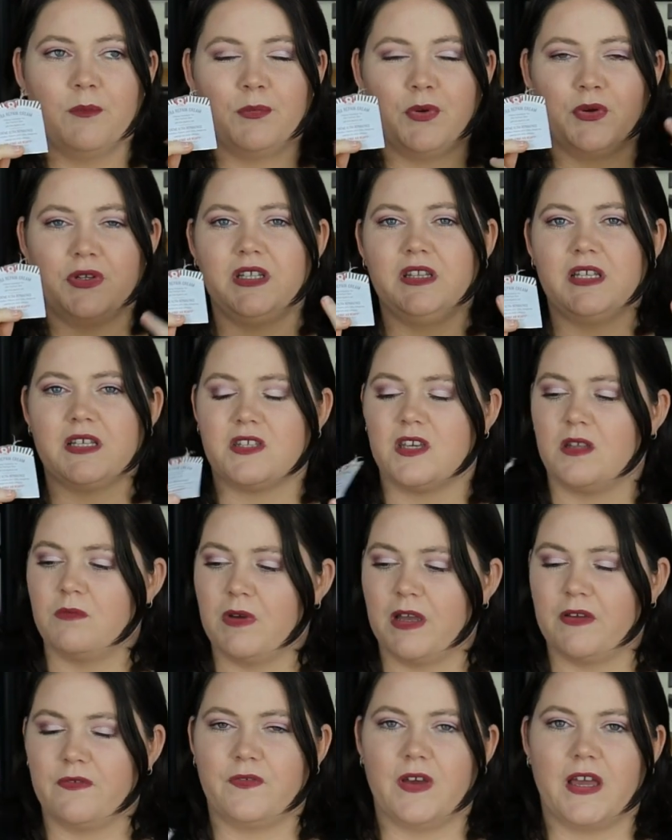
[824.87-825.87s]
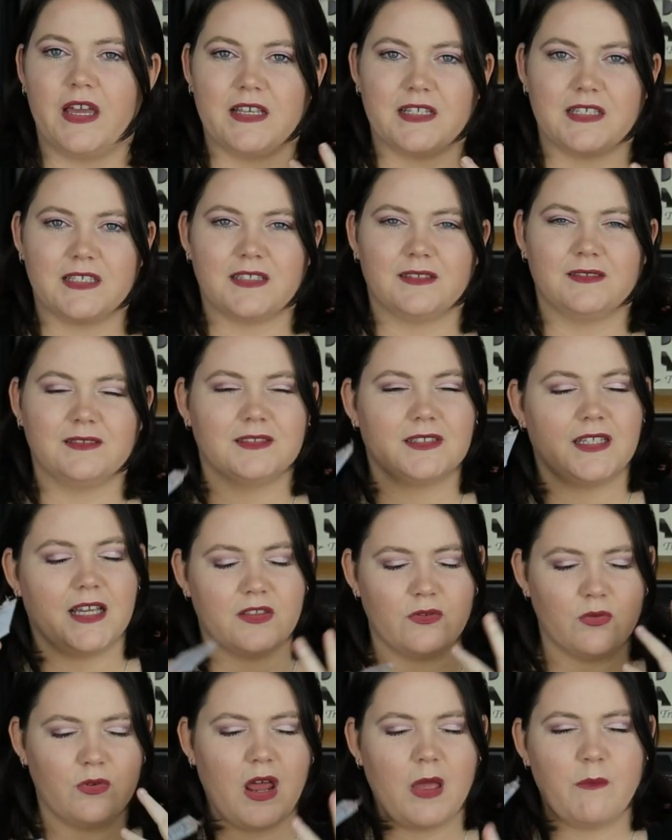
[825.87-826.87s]
putting this on my face,
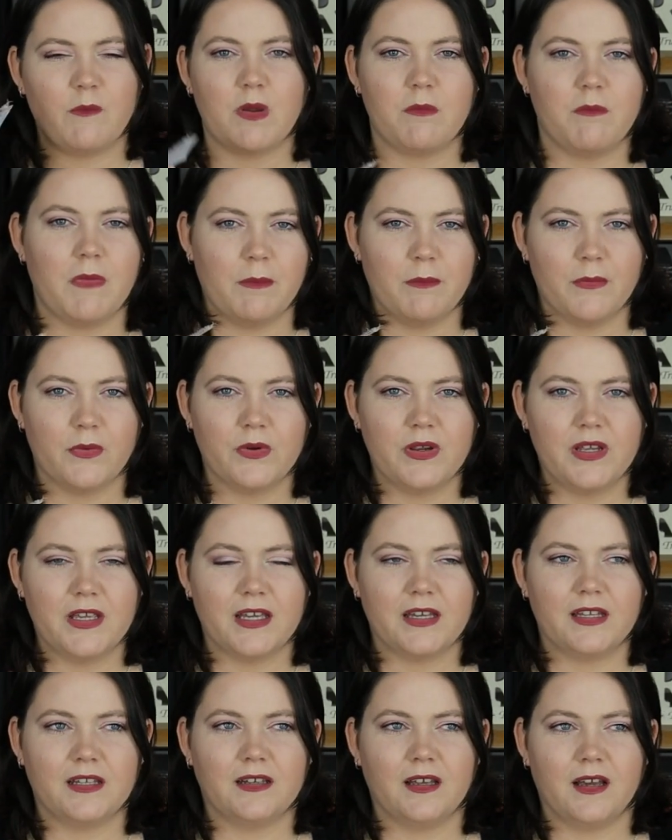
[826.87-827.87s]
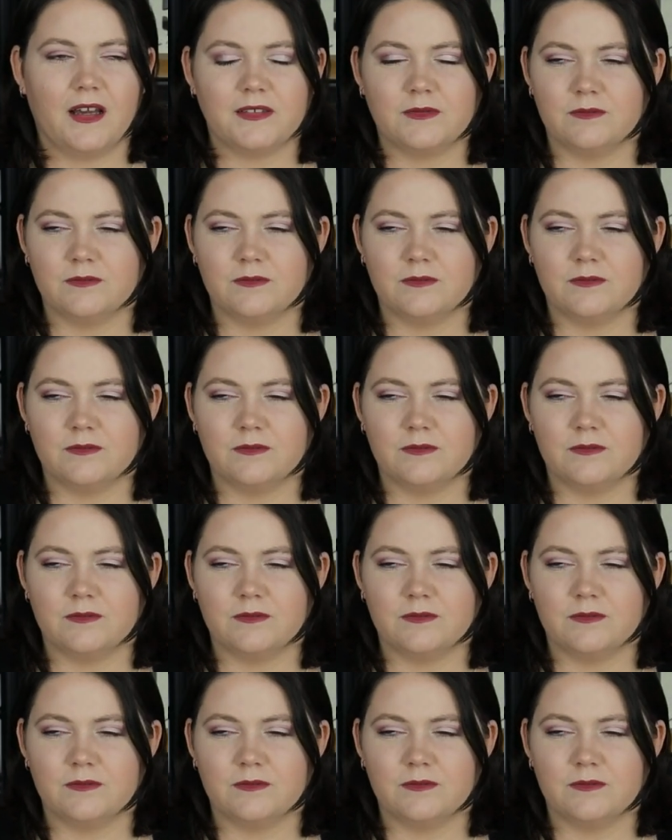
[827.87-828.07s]
that's what I'm remembering. And